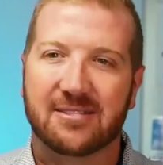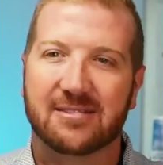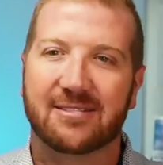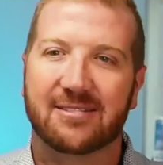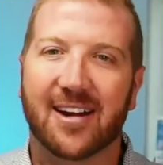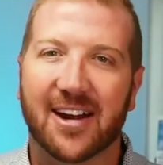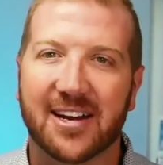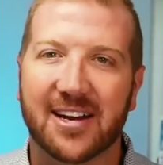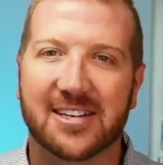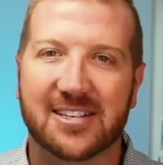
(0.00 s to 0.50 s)

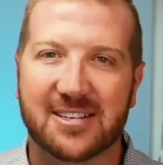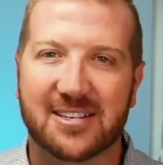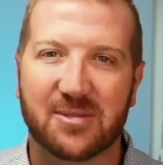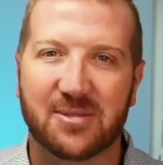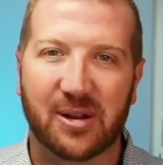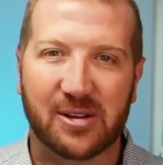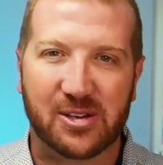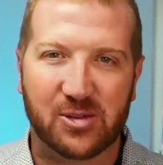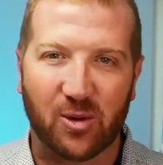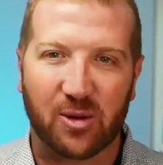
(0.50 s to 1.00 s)
right?
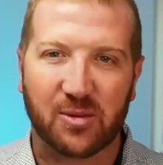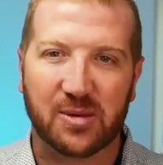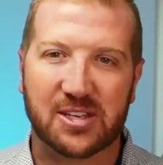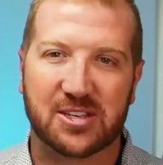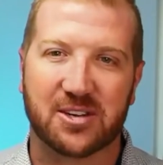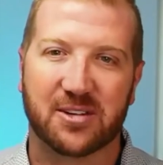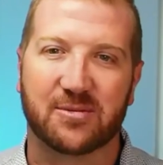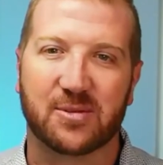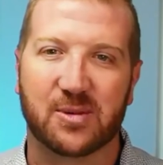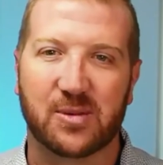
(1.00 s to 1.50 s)
That's what we
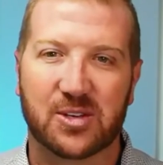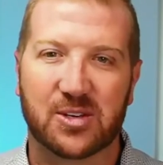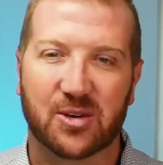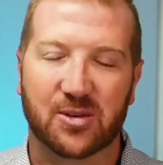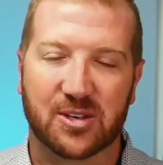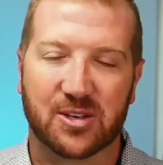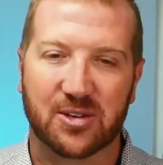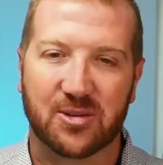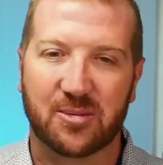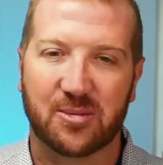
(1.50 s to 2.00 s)

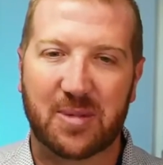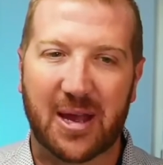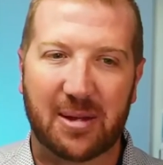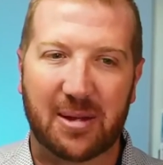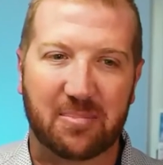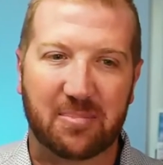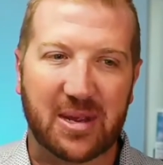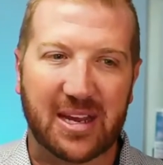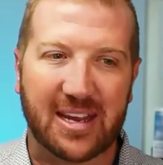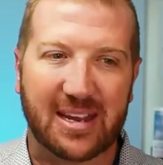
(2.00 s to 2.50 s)
talked to
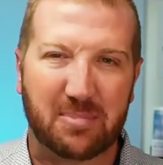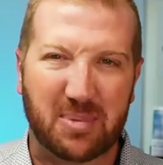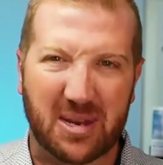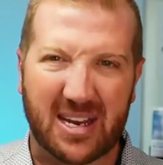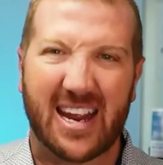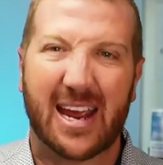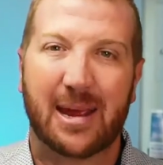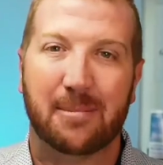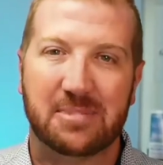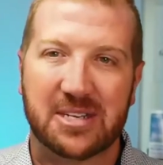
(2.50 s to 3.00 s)
about being a bit
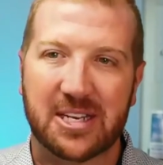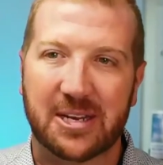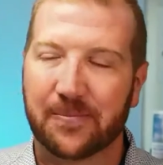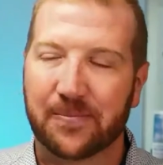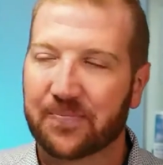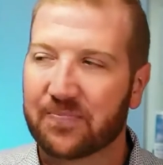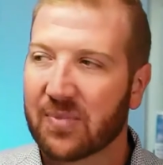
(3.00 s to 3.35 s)
empty.